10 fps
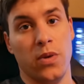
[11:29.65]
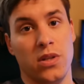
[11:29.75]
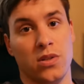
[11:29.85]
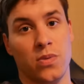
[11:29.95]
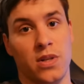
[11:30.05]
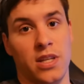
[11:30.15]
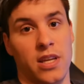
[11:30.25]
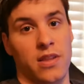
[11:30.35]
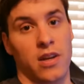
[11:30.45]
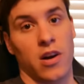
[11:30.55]
We just wanted to
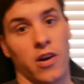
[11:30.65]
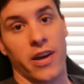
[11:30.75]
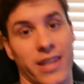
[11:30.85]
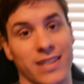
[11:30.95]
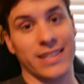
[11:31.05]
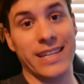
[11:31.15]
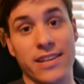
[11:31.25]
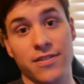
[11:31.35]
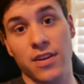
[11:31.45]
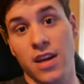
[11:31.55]
get in the car and
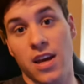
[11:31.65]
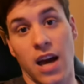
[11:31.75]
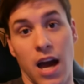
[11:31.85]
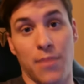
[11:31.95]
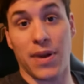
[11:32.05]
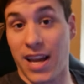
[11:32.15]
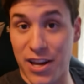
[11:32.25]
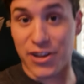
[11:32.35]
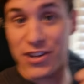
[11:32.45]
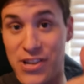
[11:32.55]
leave. Uh, but I got good